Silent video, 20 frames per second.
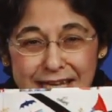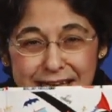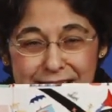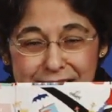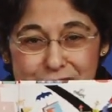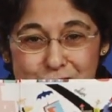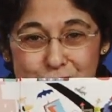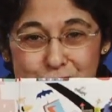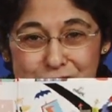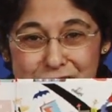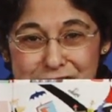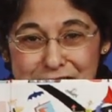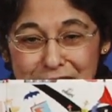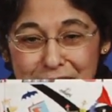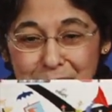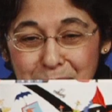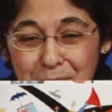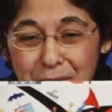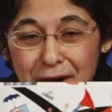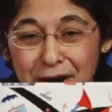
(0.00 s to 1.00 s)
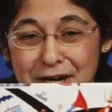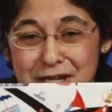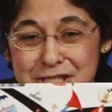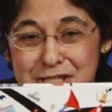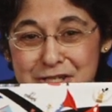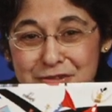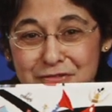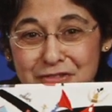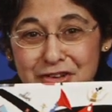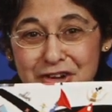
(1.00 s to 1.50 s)
interesting
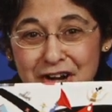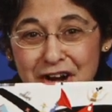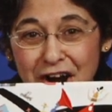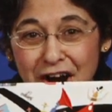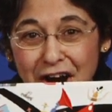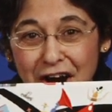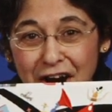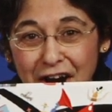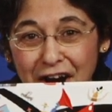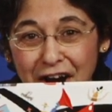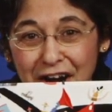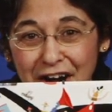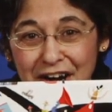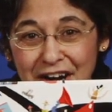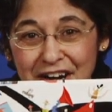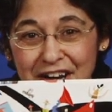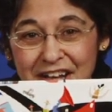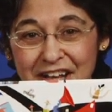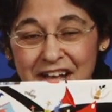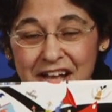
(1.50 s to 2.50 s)
parts of the car.